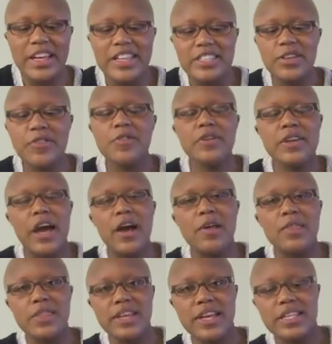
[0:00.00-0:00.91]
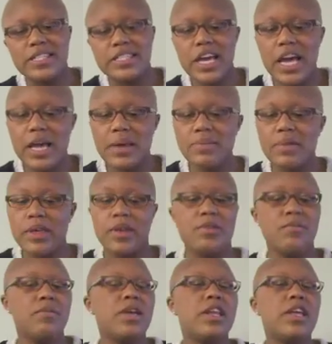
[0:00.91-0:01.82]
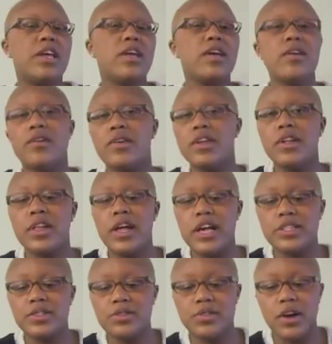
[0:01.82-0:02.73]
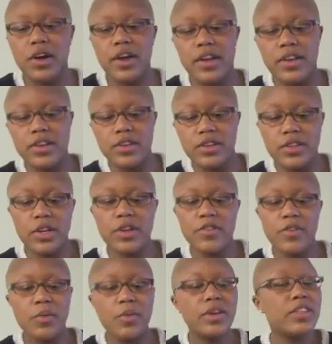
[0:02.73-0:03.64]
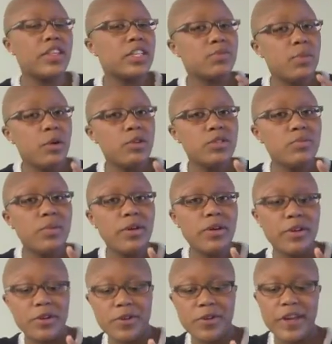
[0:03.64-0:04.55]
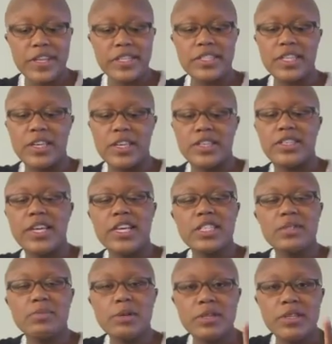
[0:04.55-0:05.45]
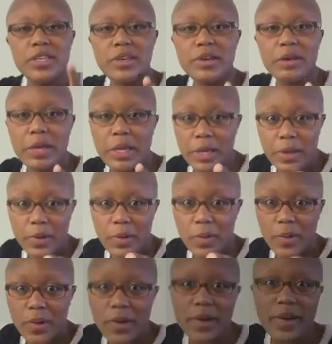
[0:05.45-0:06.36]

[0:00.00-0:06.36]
So for now, the next time that you're reading, in class or not, look for one of these postmodern traits in a textbook near you.